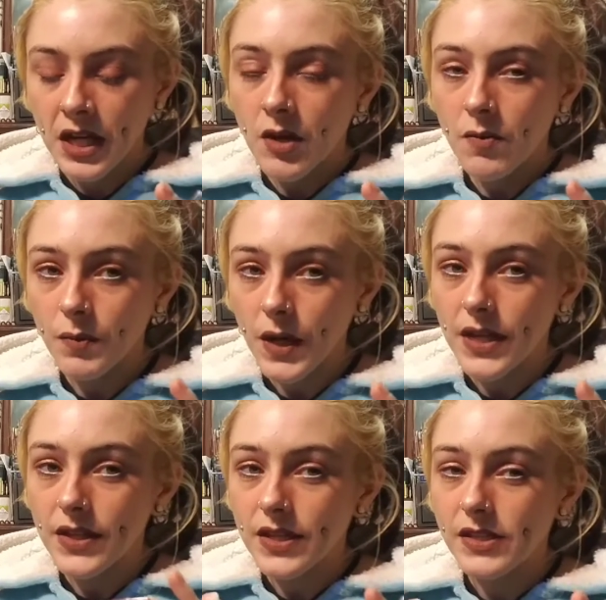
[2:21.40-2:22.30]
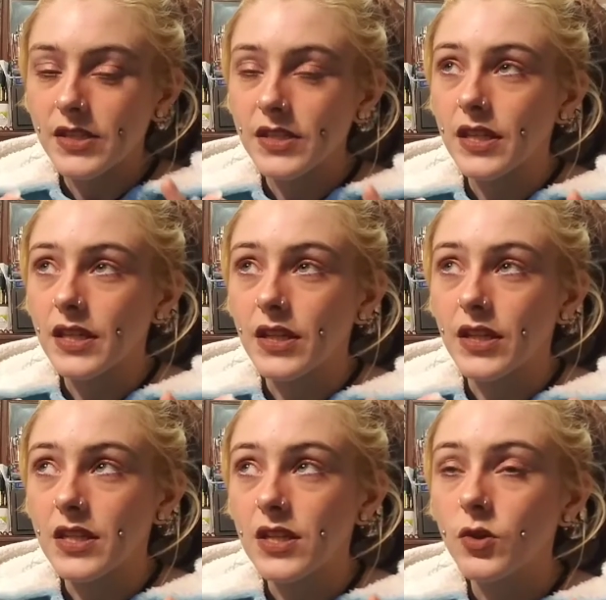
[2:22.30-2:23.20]
But this is like
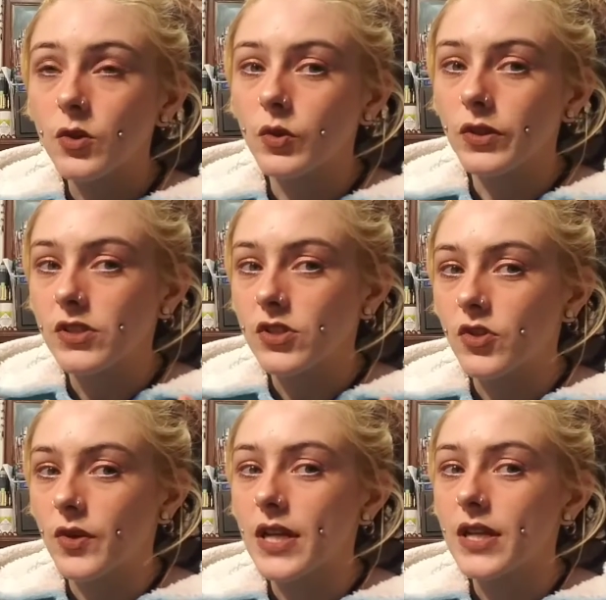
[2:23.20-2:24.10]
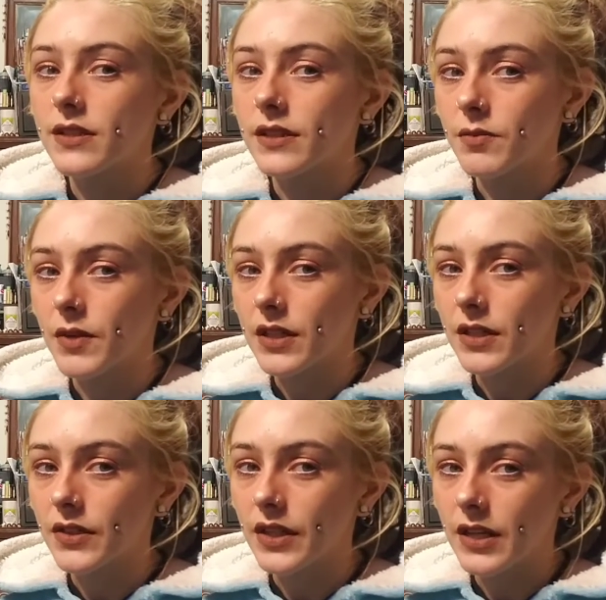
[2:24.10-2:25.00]
the coolest, grayest lip liner
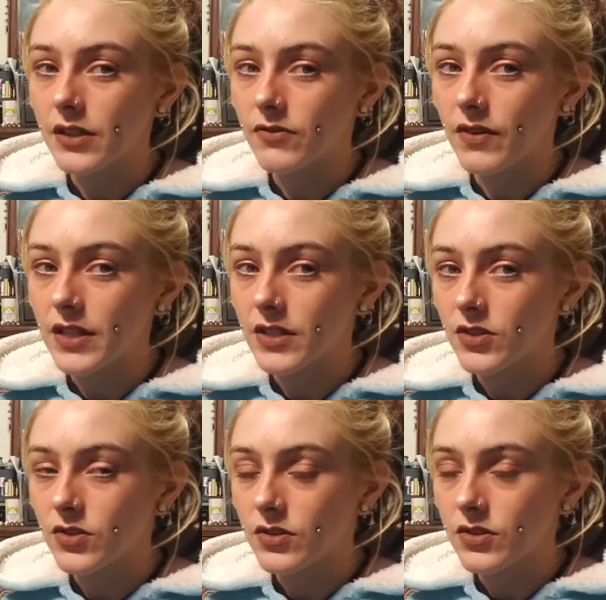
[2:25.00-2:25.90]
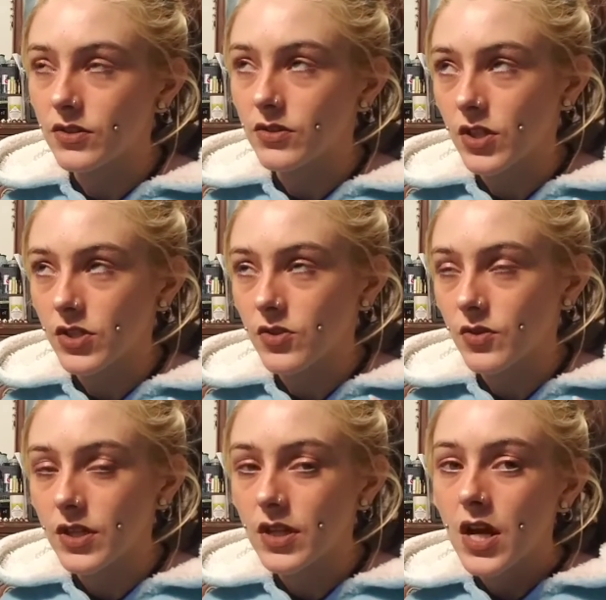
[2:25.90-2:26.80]
that I could find at the
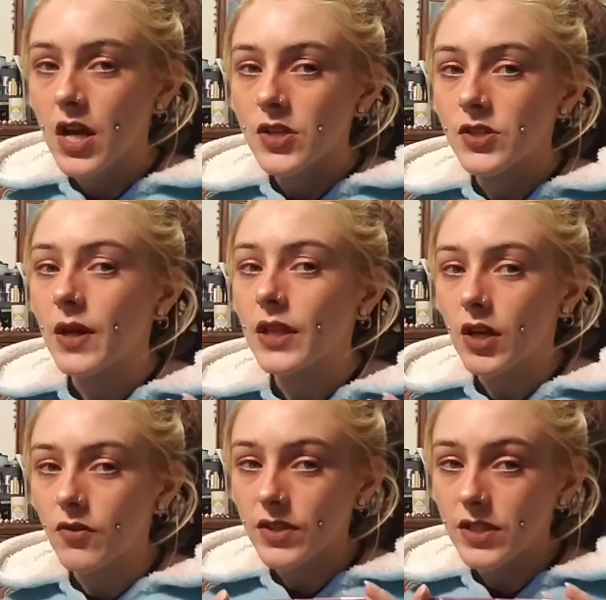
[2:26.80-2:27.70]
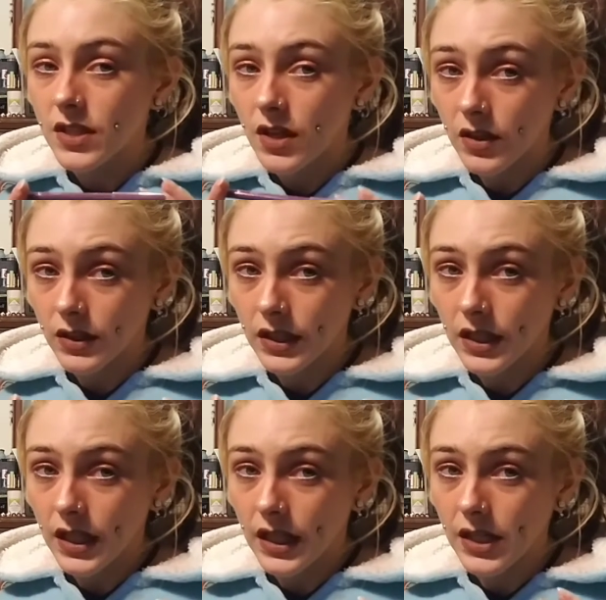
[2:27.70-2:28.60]
drugstore. So I love this color,
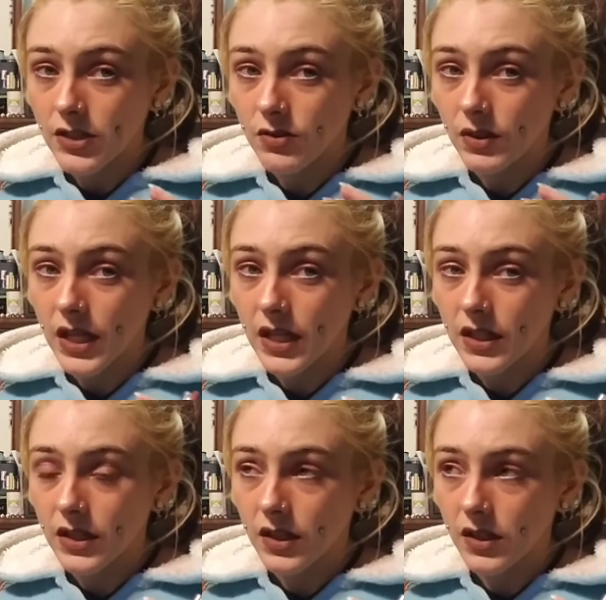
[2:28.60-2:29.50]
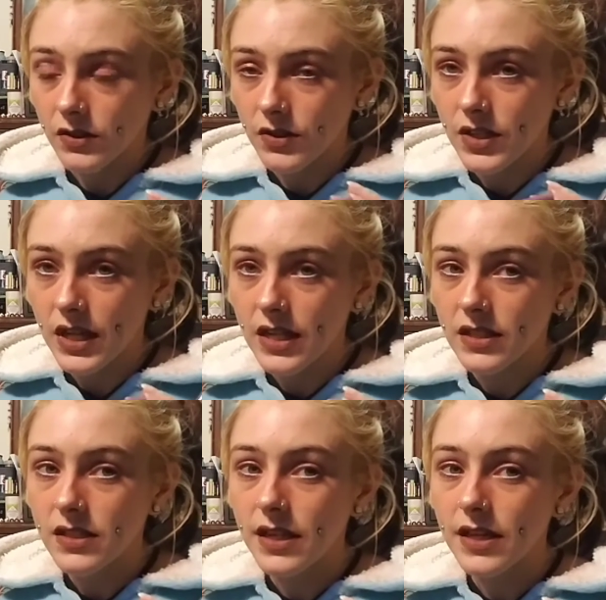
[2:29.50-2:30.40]
and I do like the colors that
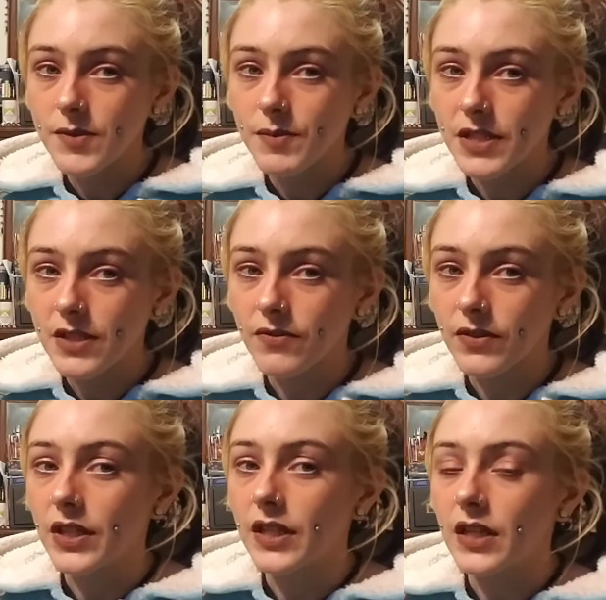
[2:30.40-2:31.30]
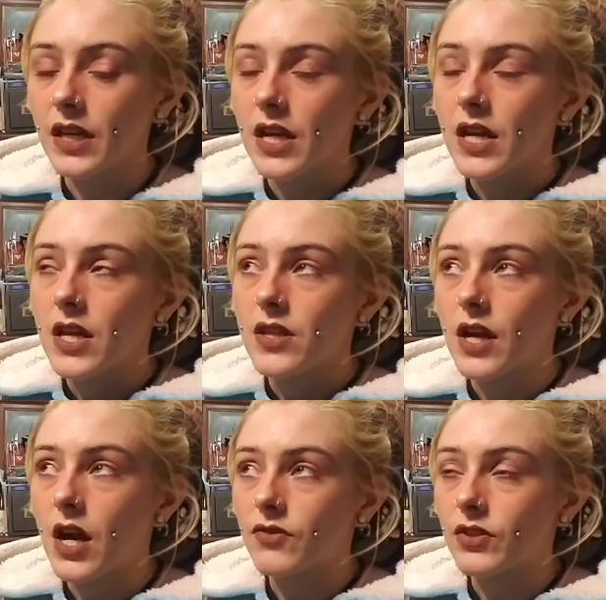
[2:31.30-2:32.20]
Essence has because I feel like they
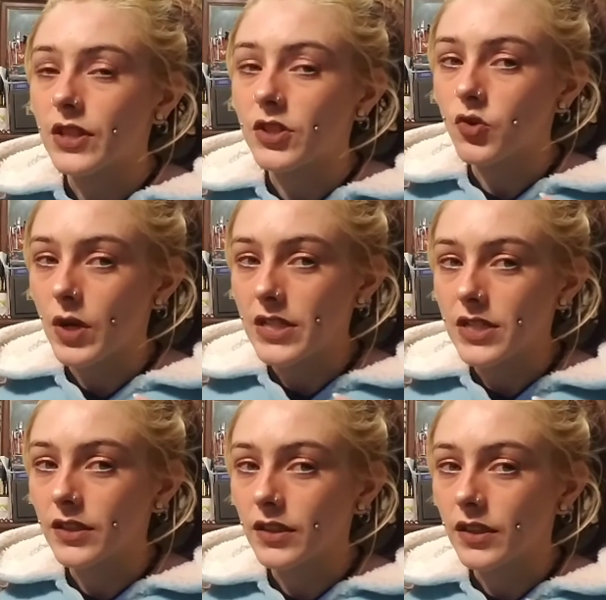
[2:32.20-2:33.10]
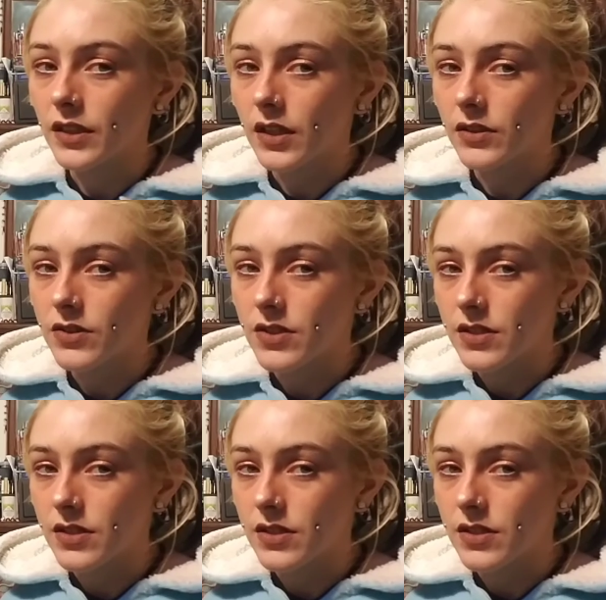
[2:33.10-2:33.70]
offer like trendier colors